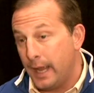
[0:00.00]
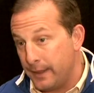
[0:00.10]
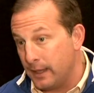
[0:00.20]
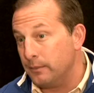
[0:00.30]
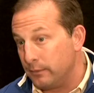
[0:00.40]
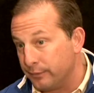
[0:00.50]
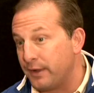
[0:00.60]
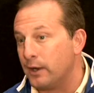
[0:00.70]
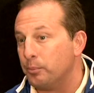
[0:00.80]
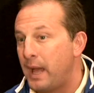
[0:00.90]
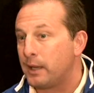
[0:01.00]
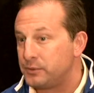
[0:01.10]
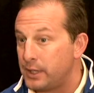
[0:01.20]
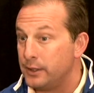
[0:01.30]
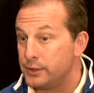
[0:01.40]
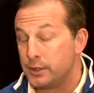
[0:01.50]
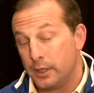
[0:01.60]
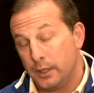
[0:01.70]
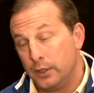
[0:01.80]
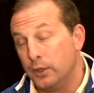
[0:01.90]
And then the final back stages,
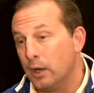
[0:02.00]
you